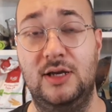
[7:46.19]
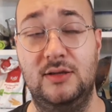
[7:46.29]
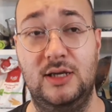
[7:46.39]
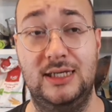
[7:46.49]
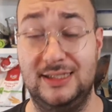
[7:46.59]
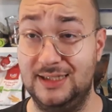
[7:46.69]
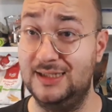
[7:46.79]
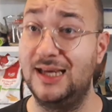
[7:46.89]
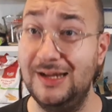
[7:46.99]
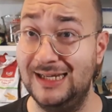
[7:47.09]
It's a
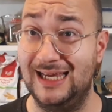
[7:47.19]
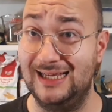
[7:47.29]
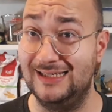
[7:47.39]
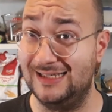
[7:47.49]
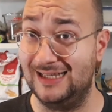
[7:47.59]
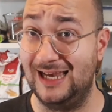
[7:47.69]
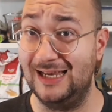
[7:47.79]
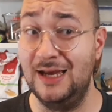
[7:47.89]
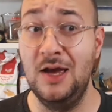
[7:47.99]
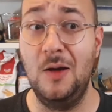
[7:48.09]
Sunday
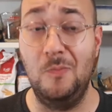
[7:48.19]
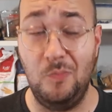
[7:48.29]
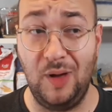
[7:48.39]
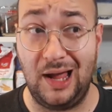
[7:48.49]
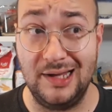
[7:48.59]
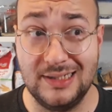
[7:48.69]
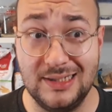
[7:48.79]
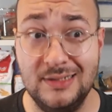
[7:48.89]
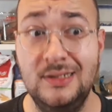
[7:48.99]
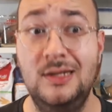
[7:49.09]
today, but